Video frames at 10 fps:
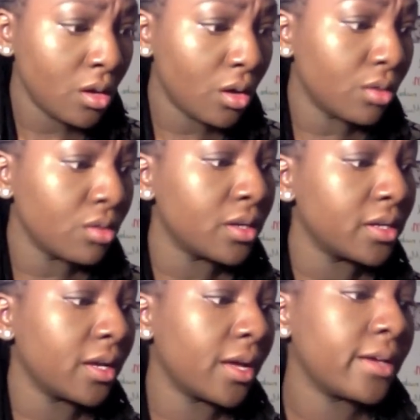
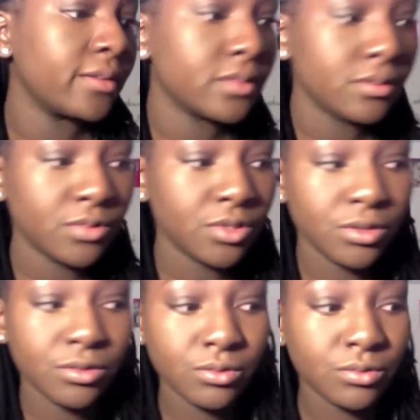already. I have some
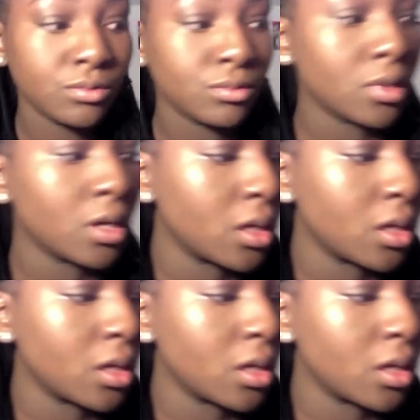new